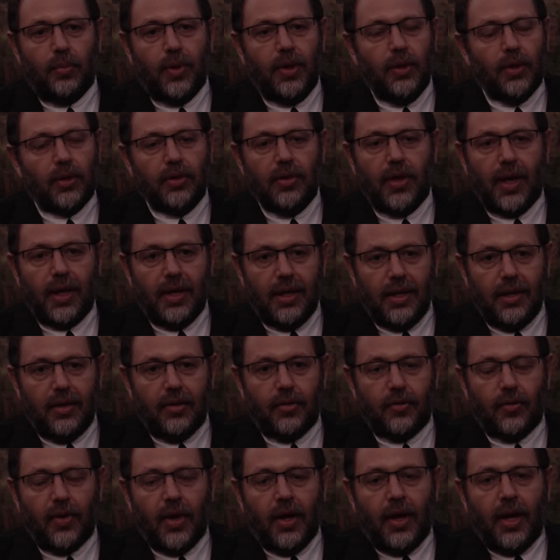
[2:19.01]
We're not
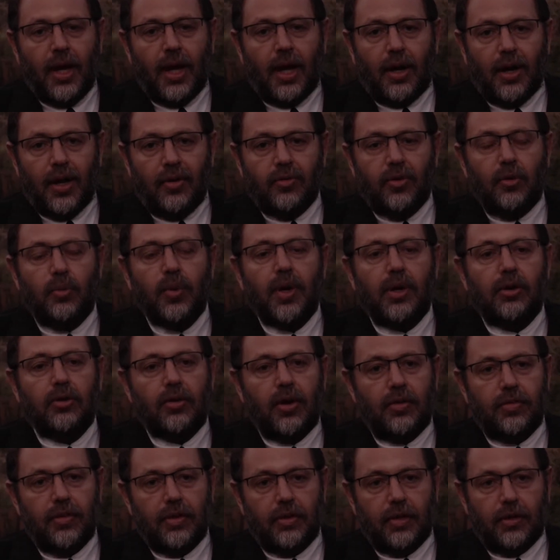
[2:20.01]
naive. However, we're
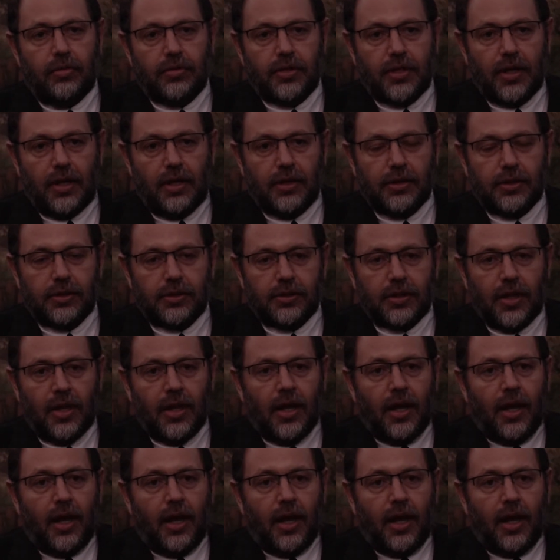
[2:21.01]
addressing those challenges.